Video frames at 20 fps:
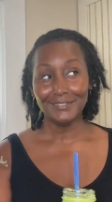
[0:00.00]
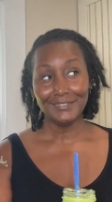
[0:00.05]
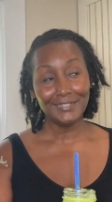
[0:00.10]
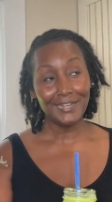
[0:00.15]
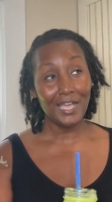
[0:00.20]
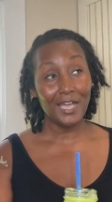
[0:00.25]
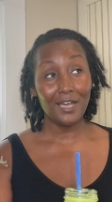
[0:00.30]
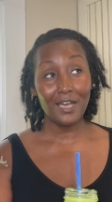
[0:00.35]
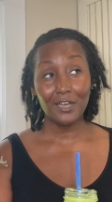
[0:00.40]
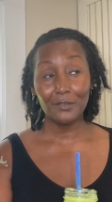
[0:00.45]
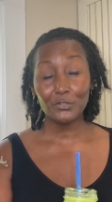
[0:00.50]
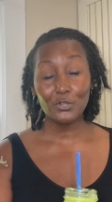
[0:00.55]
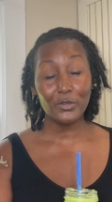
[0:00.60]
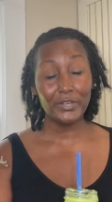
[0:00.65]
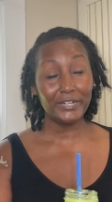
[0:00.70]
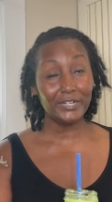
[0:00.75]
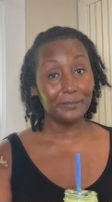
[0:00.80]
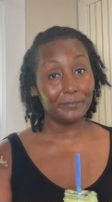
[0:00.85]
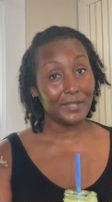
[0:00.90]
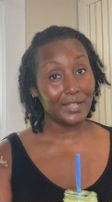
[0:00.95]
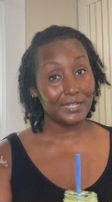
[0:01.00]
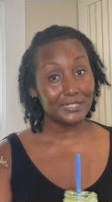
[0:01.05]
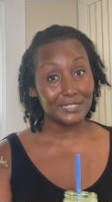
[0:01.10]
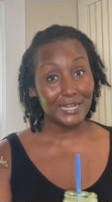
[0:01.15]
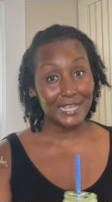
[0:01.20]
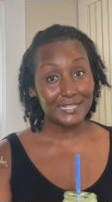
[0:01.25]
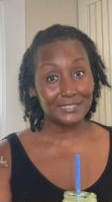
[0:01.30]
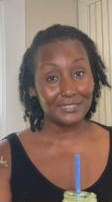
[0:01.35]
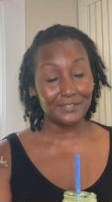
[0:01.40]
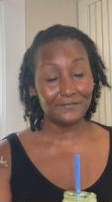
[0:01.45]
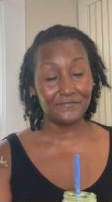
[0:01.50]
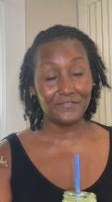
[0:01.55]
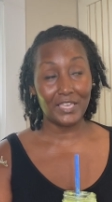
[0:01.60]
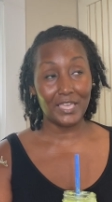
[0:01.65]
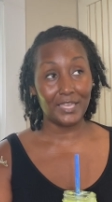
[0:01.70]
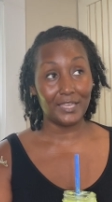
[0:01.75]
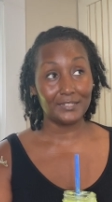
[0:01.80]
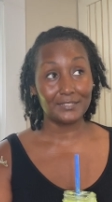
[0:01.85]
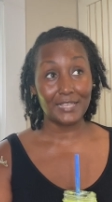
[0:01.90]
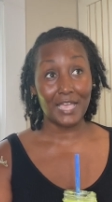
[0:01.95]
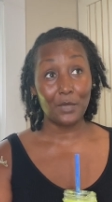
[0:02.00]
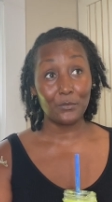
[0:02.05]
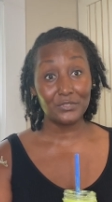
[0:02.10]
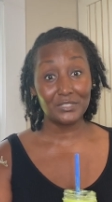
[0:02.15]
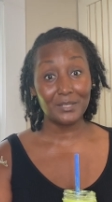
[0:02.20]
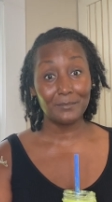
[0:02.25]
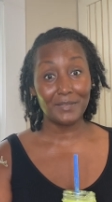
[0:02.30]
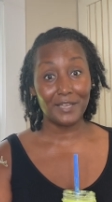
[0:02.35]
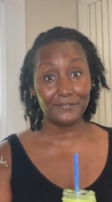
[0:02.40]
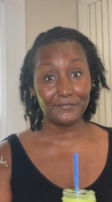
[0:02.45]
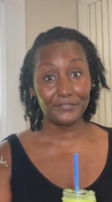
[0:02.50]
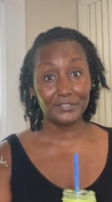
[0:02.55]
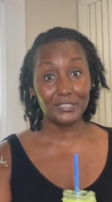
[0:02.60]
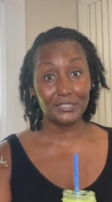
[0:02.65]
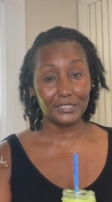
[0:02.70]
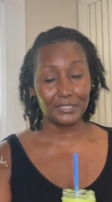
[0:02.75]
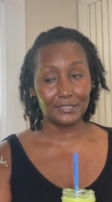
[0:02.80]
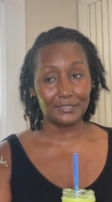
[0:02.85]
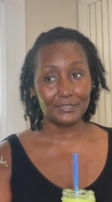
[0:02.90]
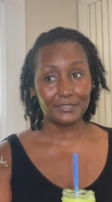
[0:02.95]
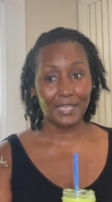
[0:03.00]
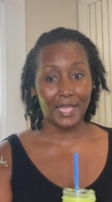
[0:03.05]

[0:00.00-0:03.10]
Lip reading: Now, I'll go ahead and apologize in advance. I was in my feelings.